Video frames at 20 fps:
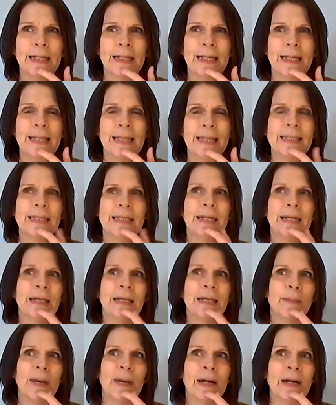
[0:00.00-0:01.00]
Let's
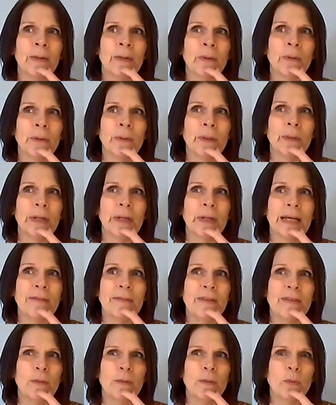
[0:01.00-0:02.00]
think about
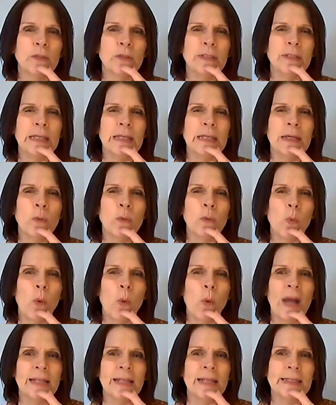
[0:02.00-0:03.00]
if it was the
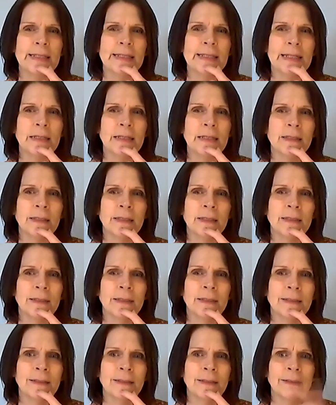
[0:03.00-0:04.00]
wet season.
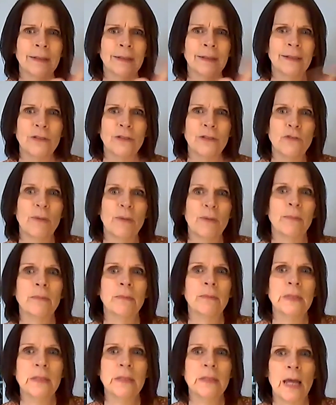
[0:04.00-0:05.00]
Do you remember
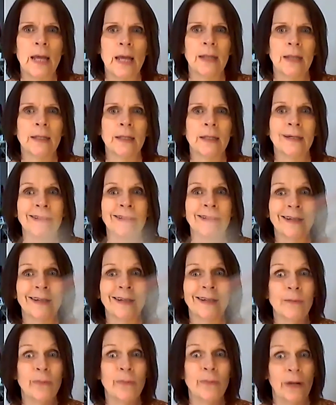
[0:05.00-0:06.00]
me saying that
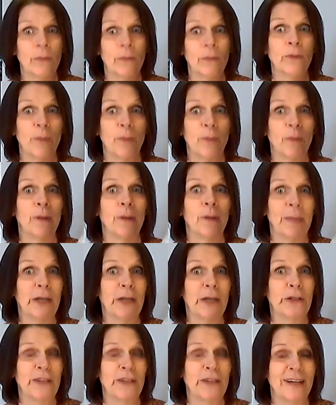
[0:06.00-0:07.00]
an umbrella would probably be a
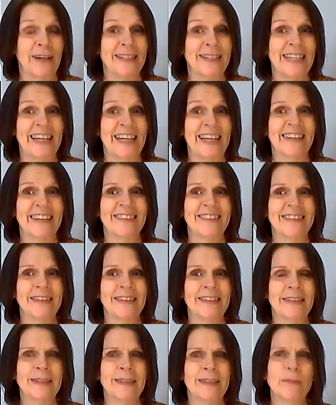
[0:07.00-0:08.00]
good idea?
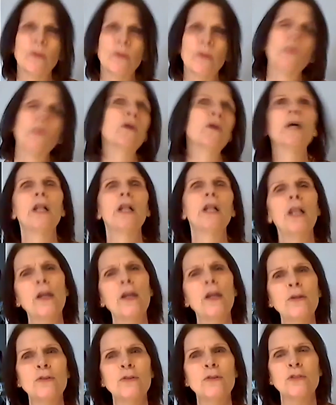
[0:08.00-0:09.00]
What
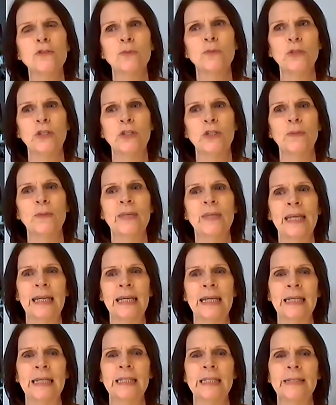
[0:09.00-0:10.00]
clothes would you
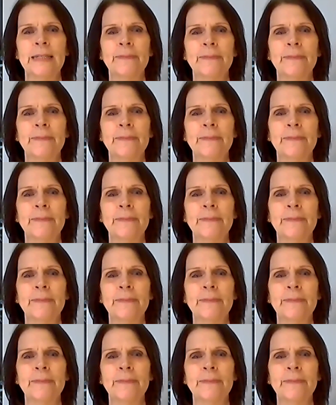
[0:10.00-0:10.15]
need?